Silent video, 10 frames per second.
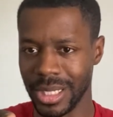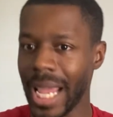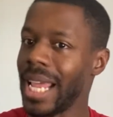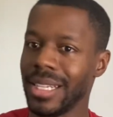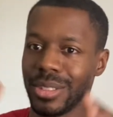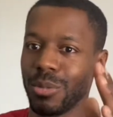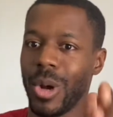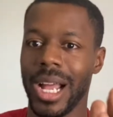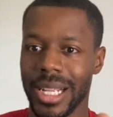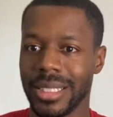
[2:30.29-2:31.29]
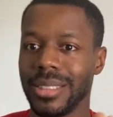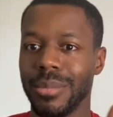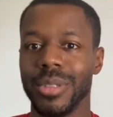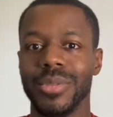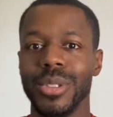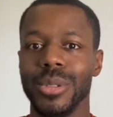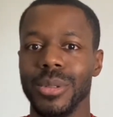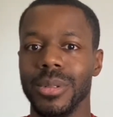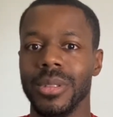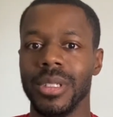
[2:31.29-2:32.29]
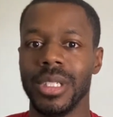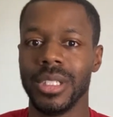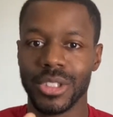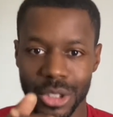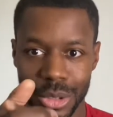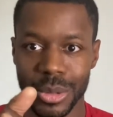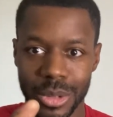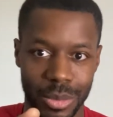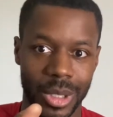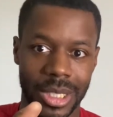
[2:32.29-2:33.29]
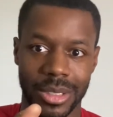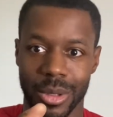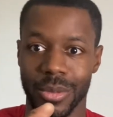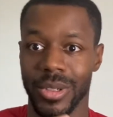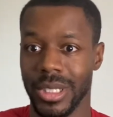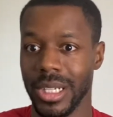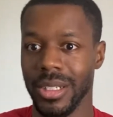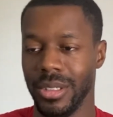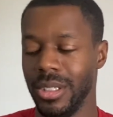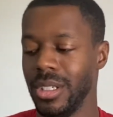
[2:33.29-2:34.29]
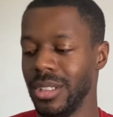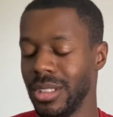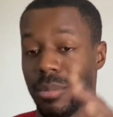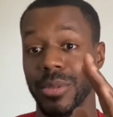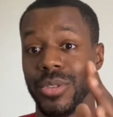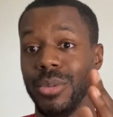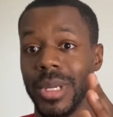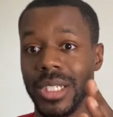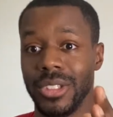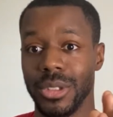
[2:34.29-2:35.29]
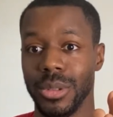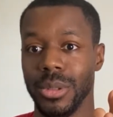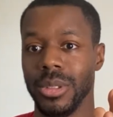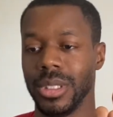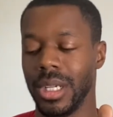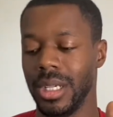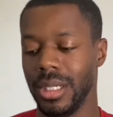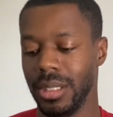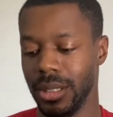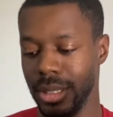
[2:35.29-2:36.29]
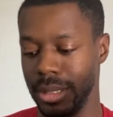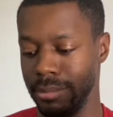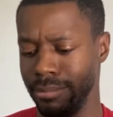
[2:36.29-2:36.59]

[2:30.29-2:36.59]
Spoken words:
And it's why some of you choose ones over another. Some of you may choose a